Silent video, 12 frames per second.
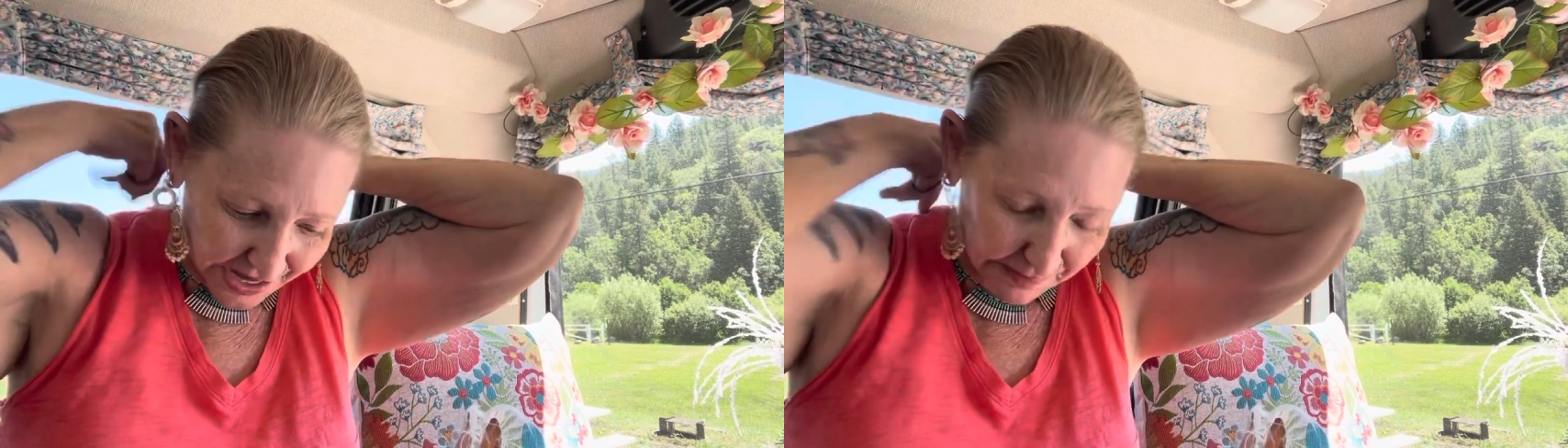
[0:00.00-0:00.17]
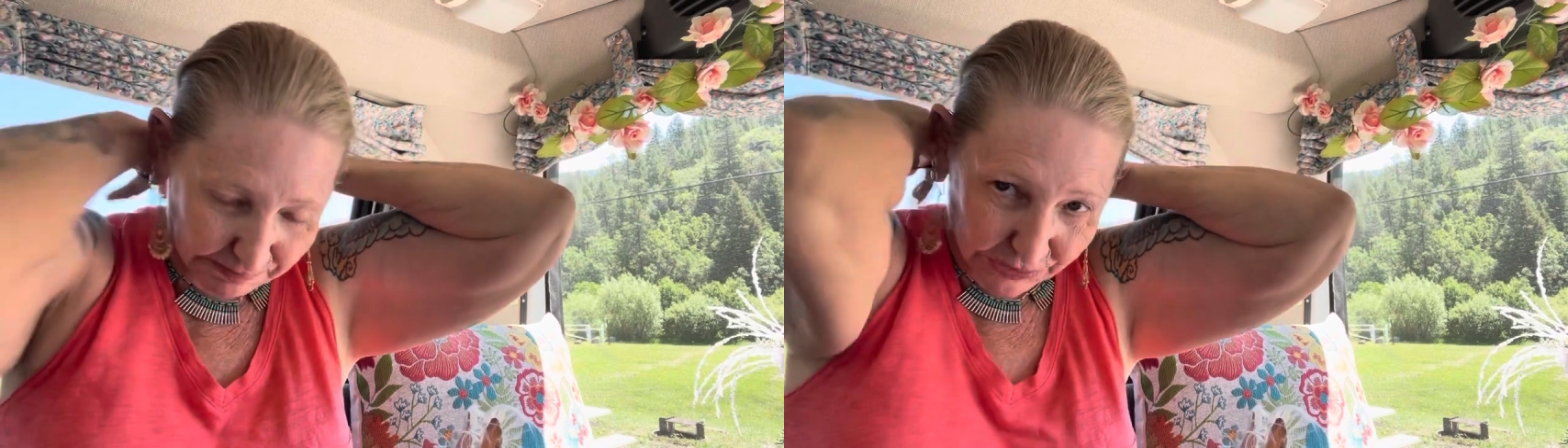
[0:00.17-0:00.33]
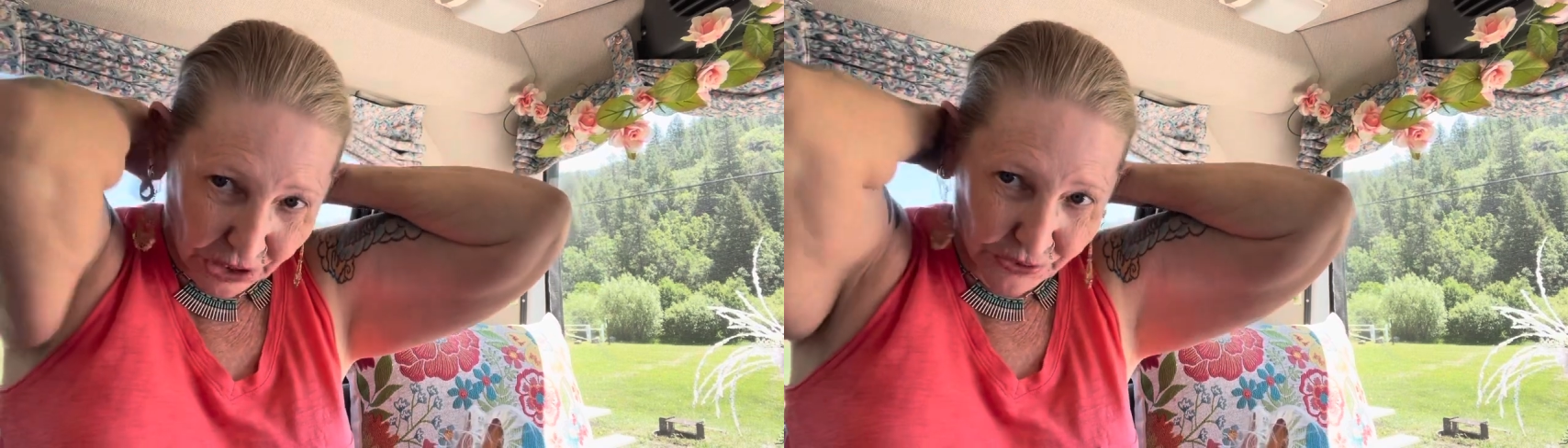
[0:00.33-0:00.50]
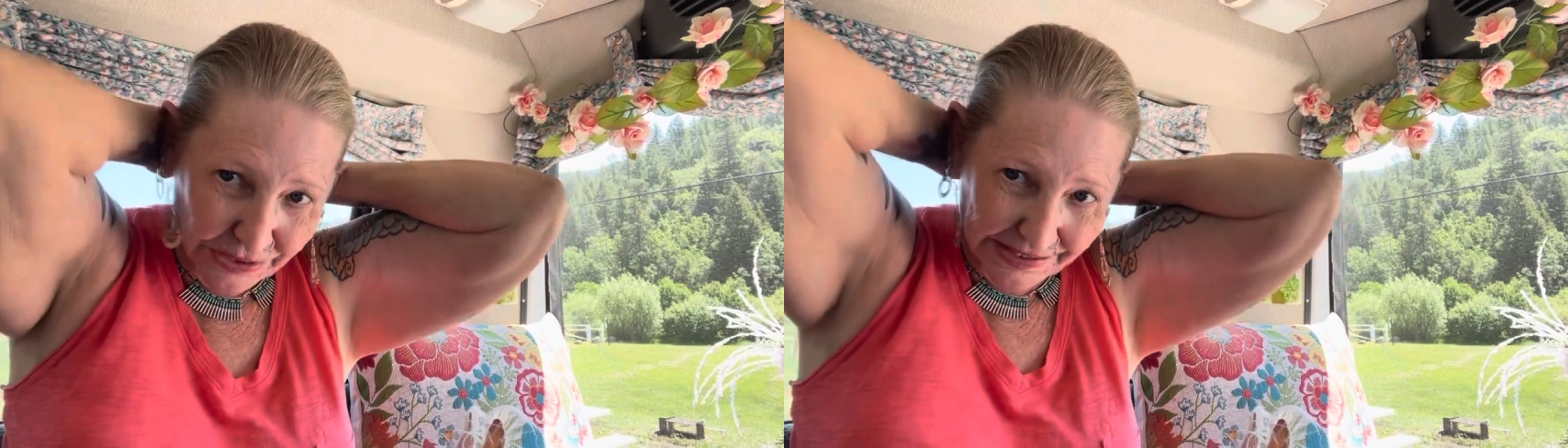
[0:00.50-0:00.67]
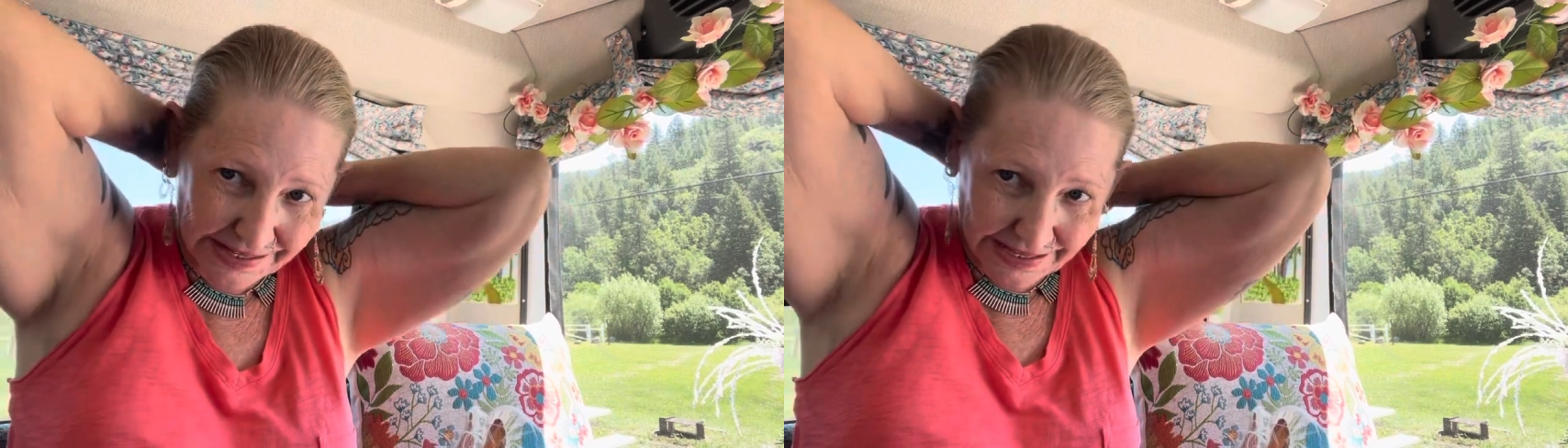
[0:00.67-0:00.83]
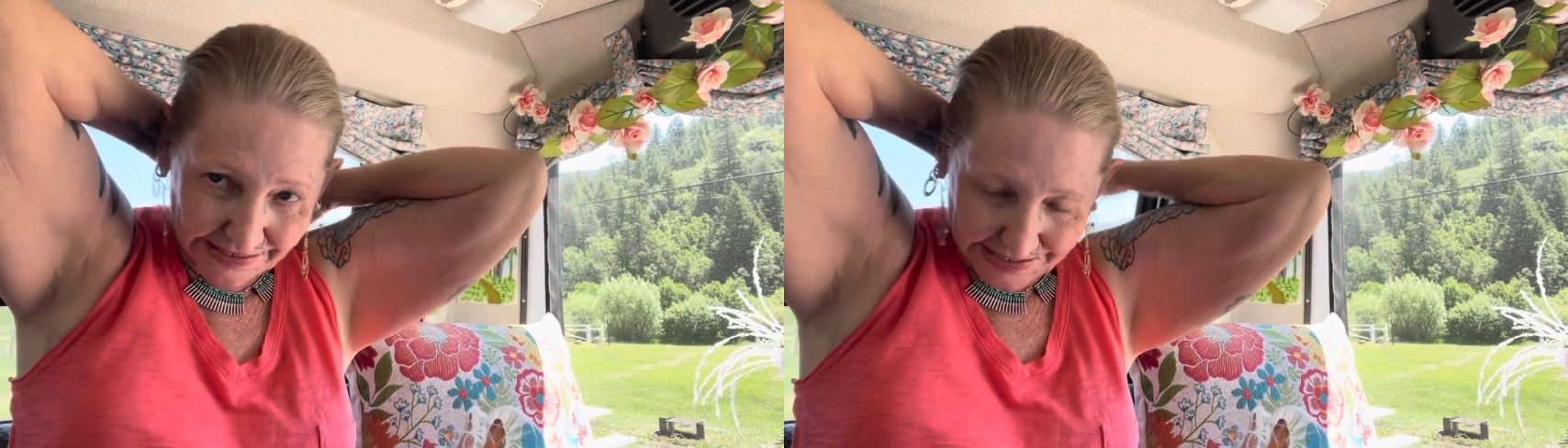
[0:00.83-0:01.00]
uploaded
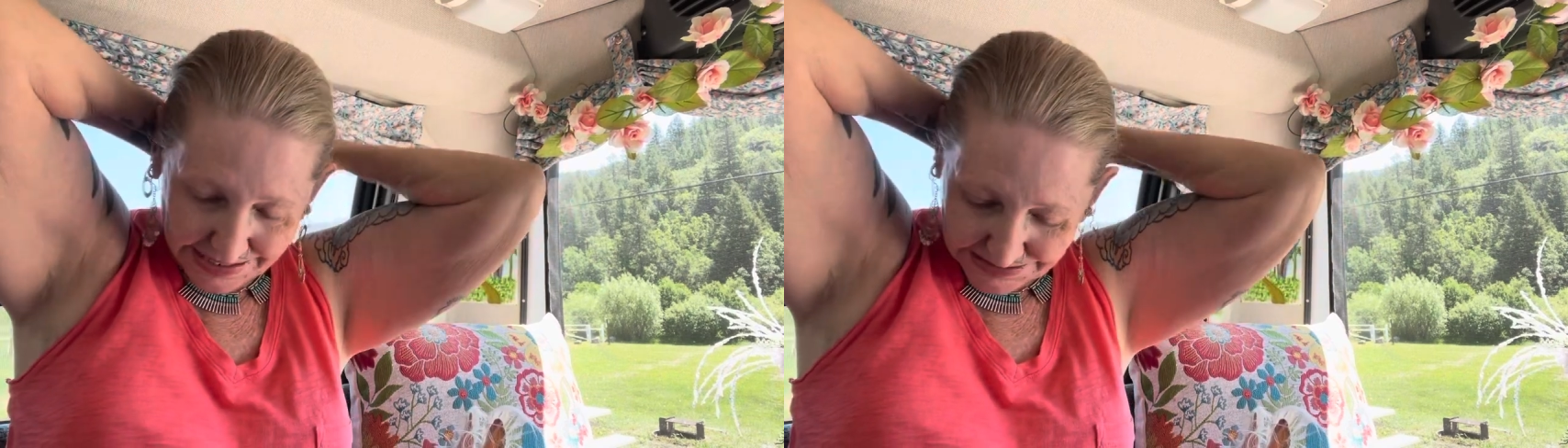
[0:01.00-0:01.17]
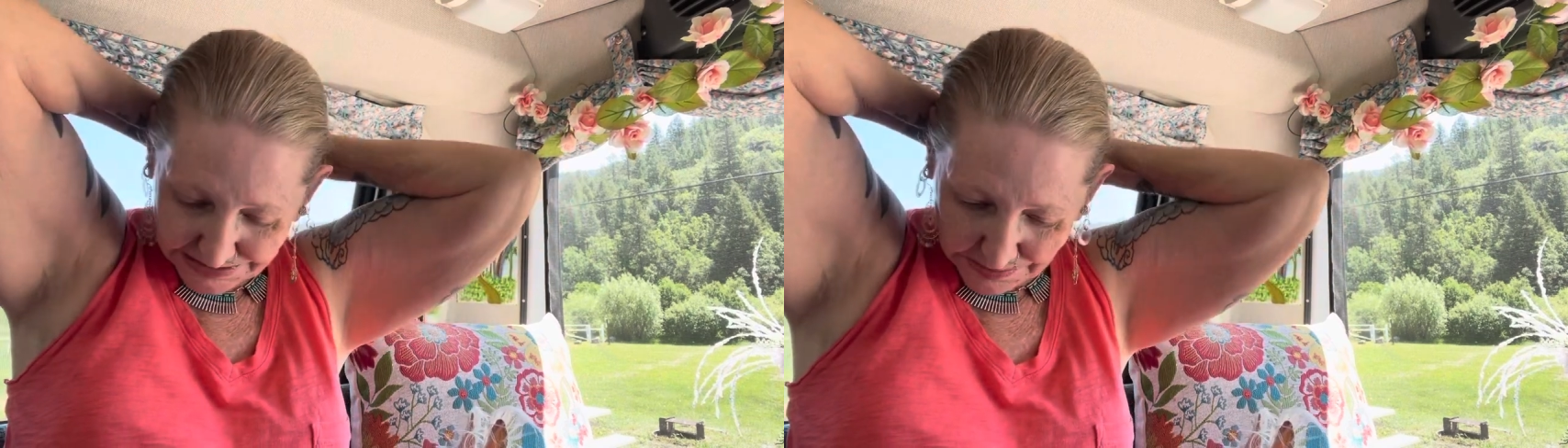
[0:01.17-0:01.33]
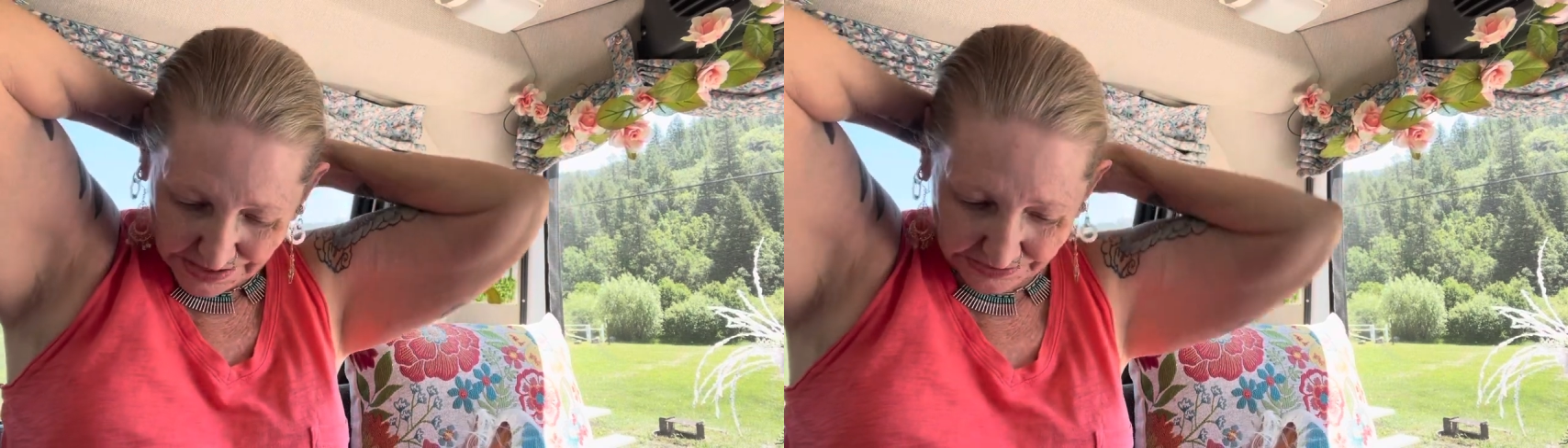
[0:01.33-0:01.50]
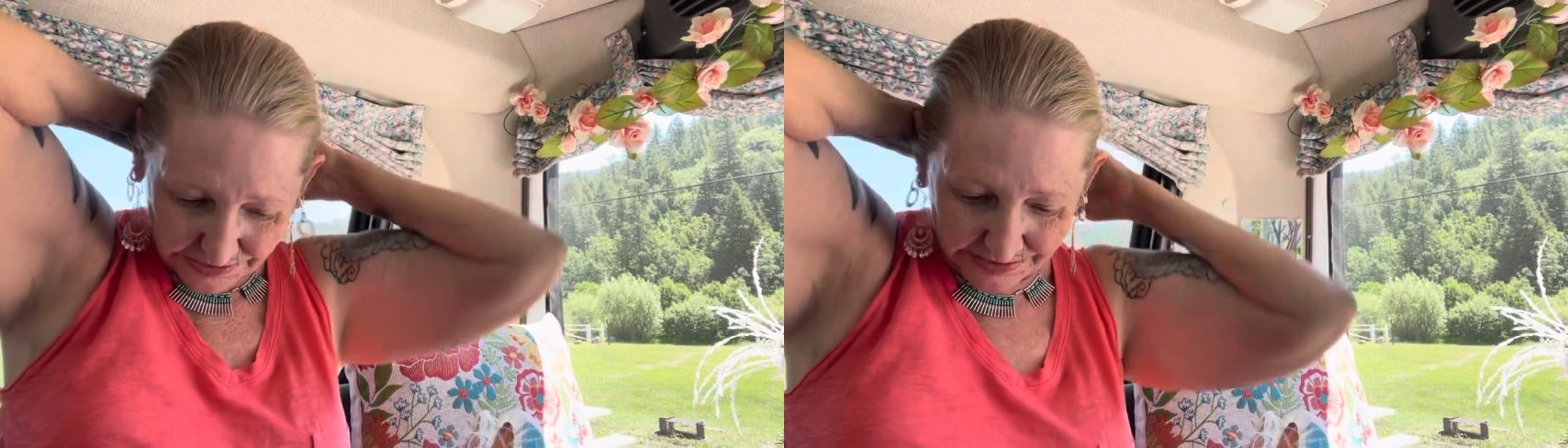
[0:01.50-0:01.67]
and get some other